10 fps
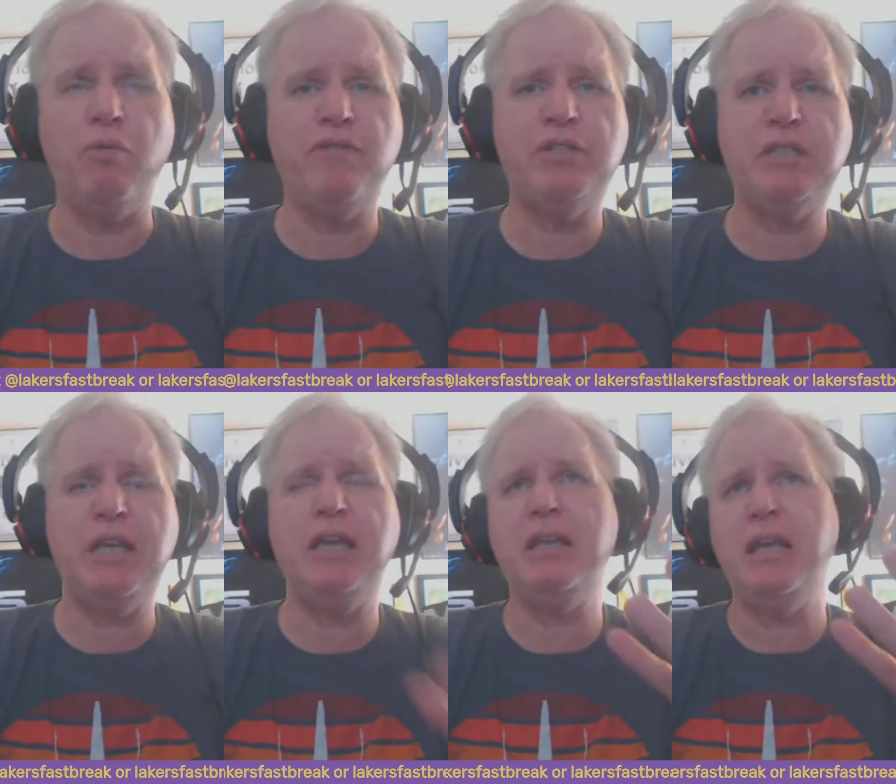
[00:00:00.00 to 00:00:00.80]
We've
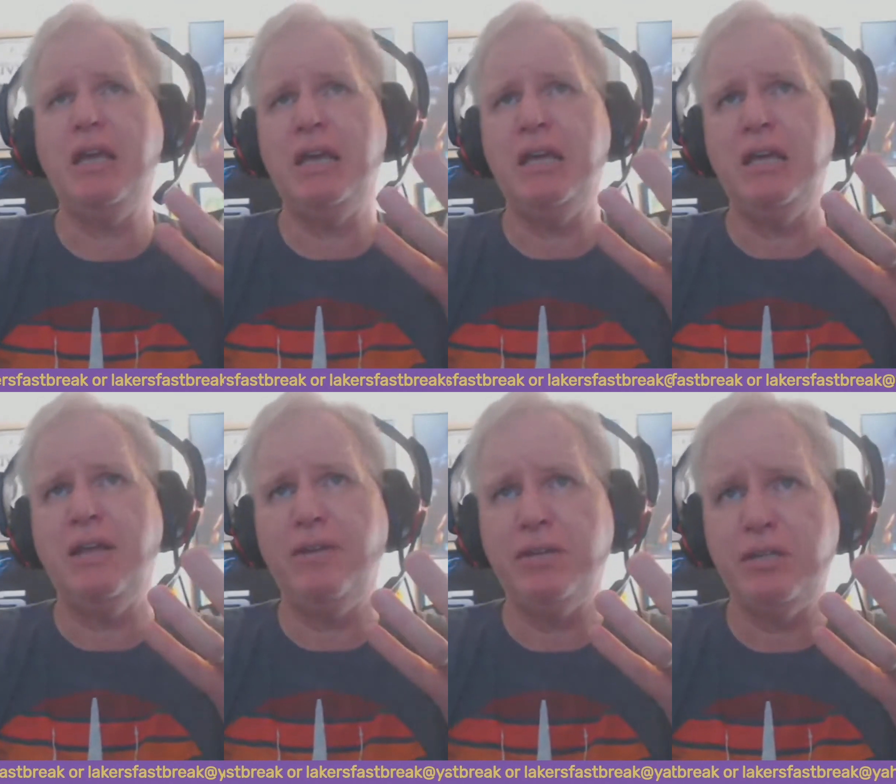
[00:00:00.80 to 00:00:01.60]
seen
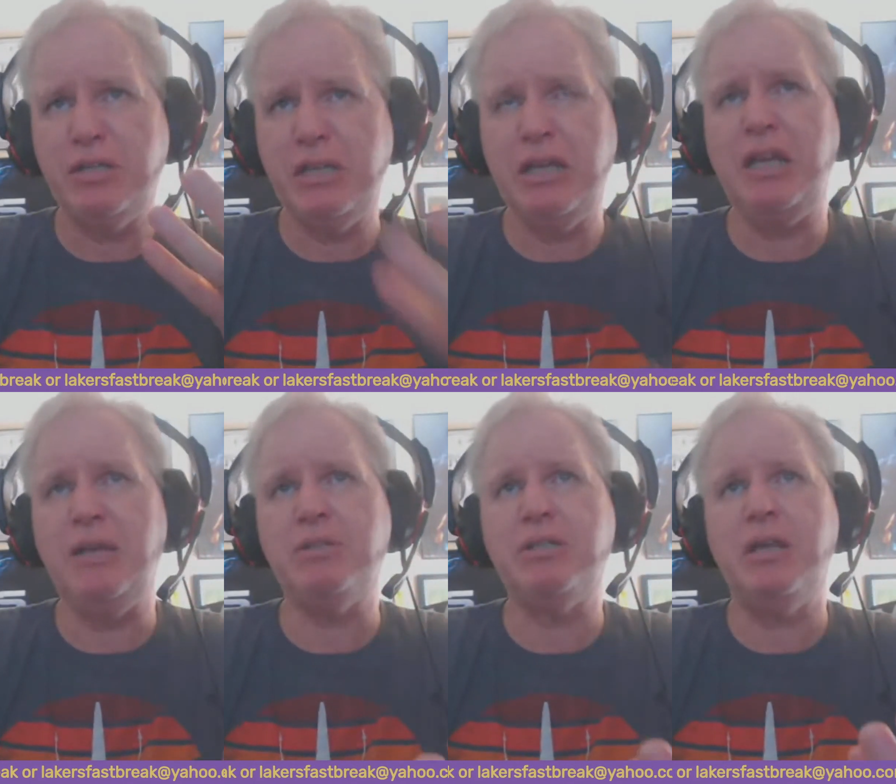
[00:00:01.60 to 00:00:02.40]

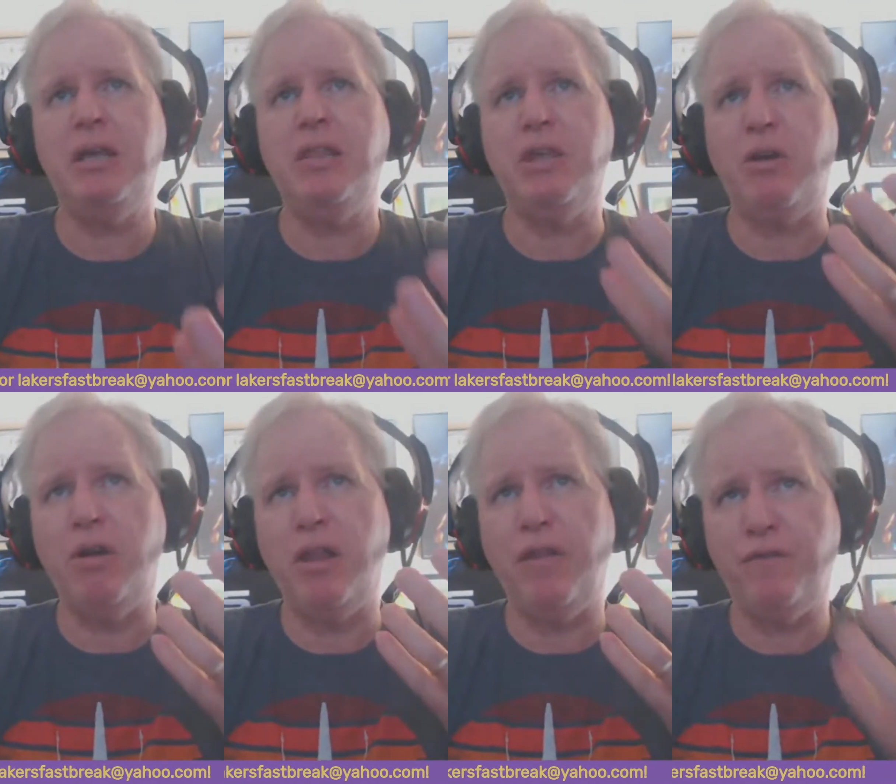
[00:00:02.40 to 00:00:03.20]
teams that are
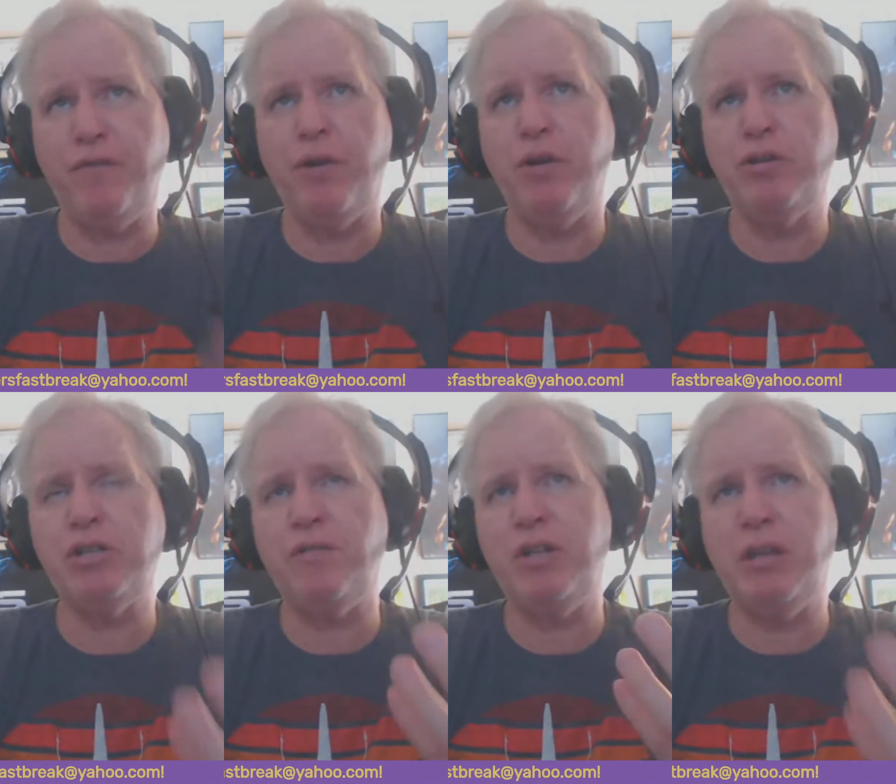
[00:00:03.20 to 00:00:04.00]
on the verge
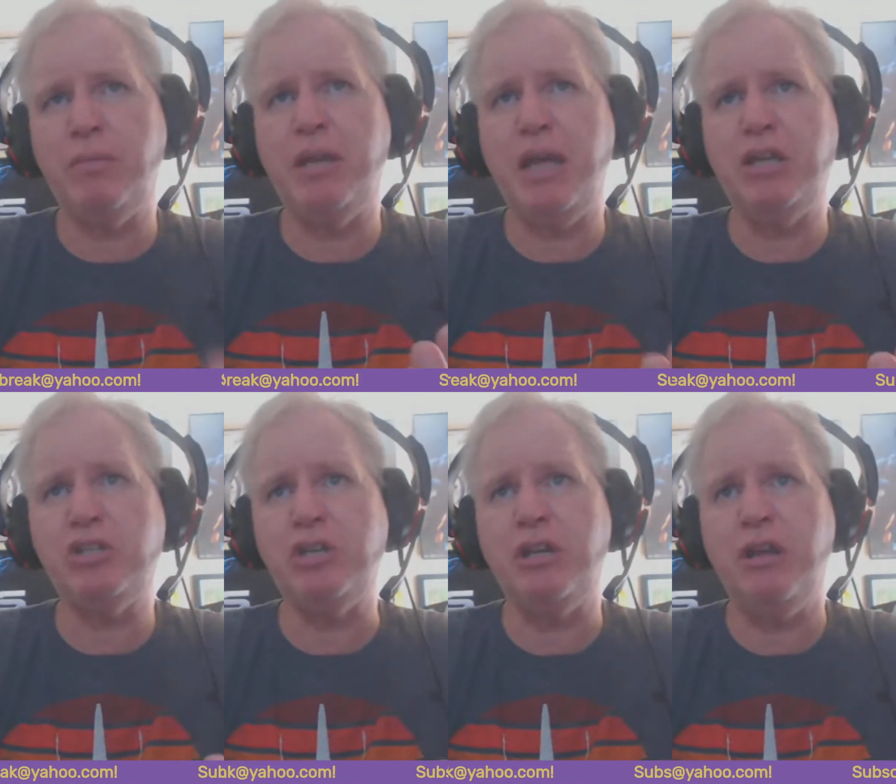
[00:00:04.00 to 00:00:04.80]
of
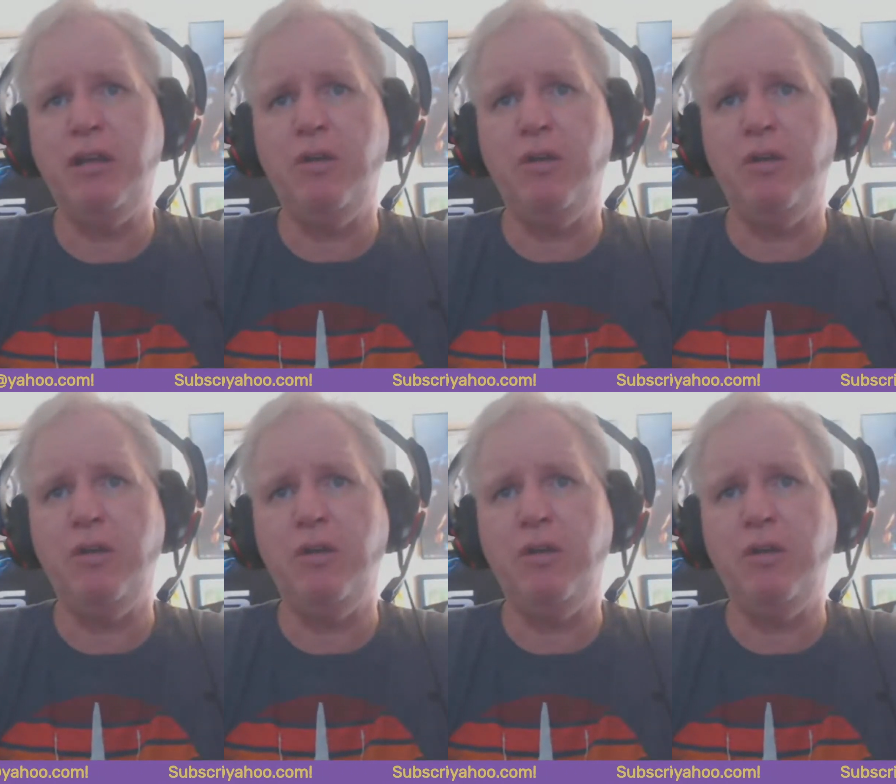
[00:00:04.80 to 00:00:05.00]
elimination.